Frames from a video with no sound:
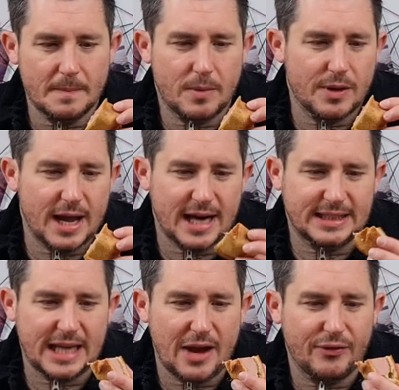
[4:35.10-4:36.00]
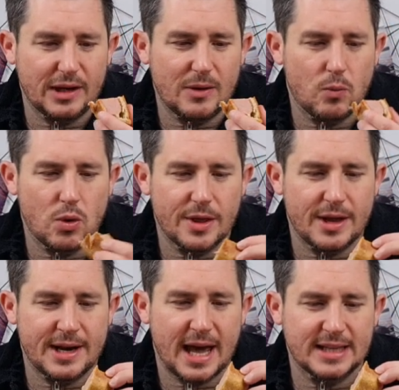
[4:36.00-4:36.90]
but they are definitely one of
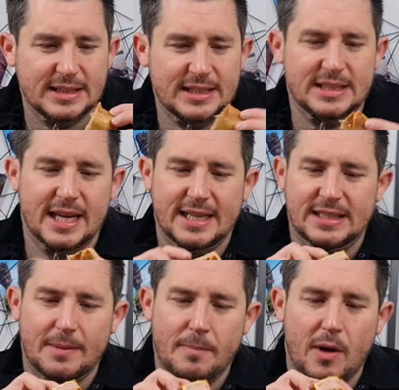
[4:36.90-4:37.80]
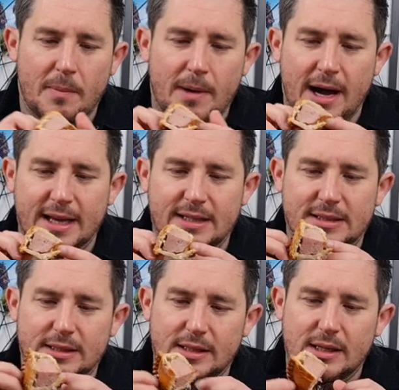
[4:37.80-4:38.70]
the nicest tasting pork
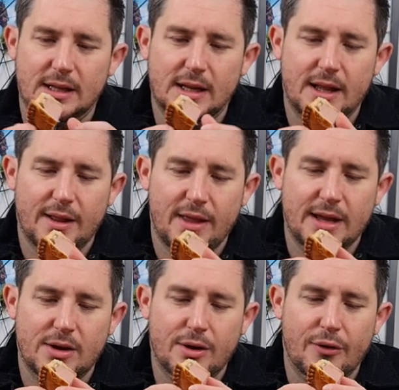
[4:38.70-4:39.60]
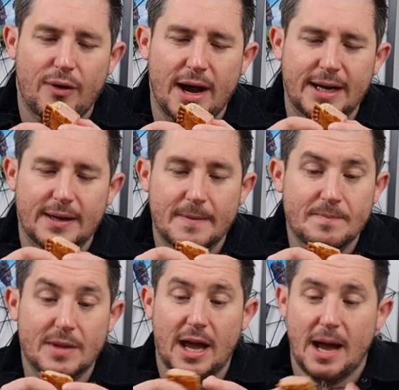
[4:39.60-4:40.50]
pies that you're going to find.
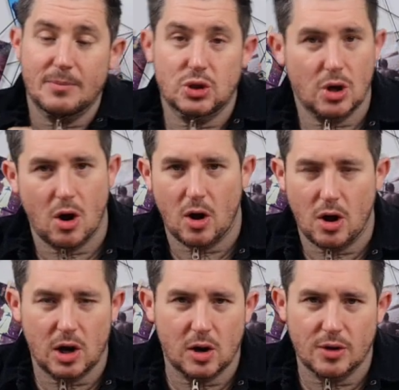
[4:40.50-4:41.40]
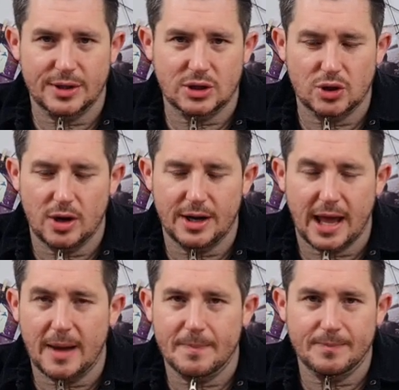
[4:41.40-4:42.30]
I'm sure along this
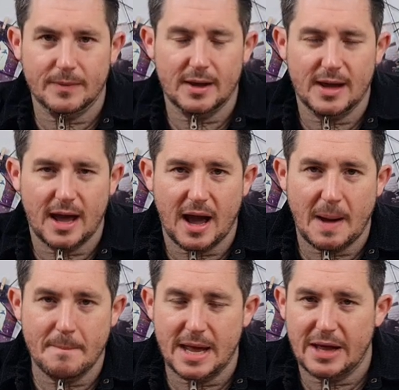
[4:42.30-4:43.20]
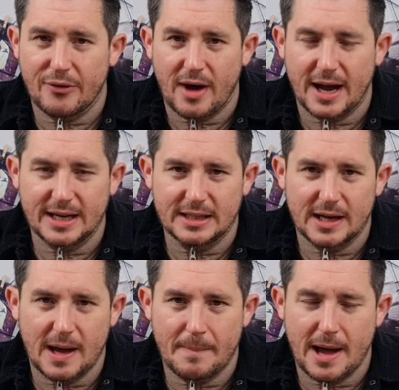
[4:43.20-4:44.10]
journey, I may find
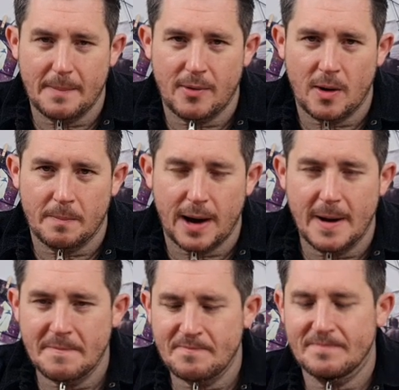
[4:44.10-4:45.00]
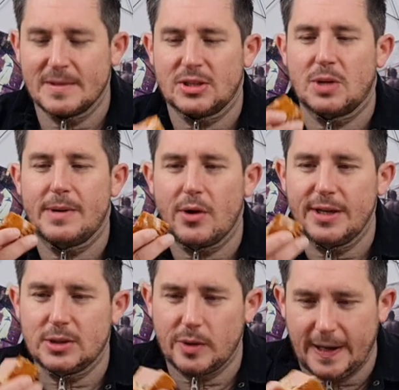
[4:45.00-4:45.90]
a better pork pie. To be
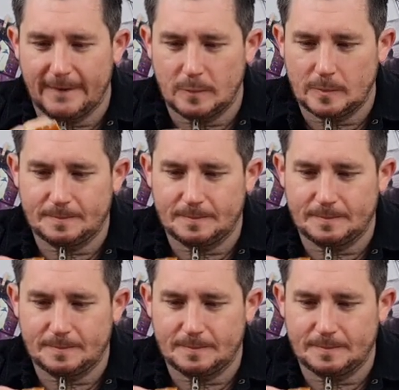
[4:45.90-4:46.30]
honest with you,